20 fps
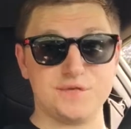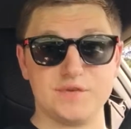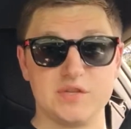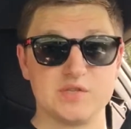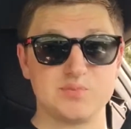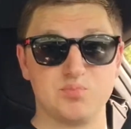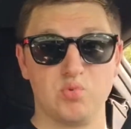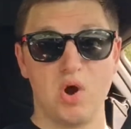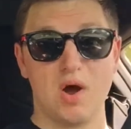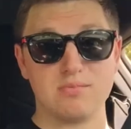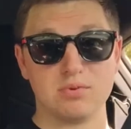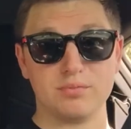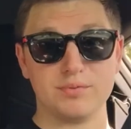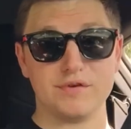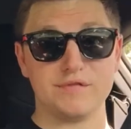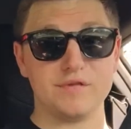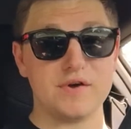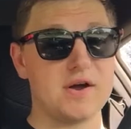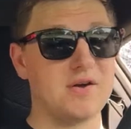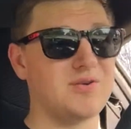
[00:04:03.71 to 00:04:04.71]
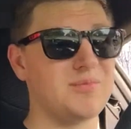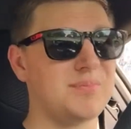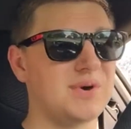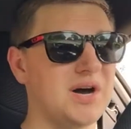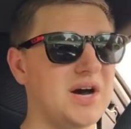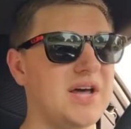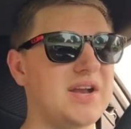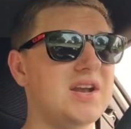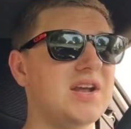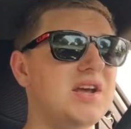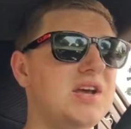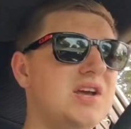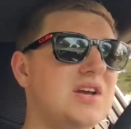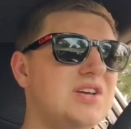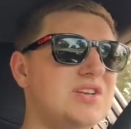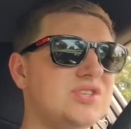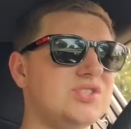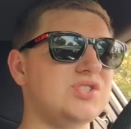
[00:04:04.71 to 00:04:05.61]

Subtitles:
It's probably frowned upon.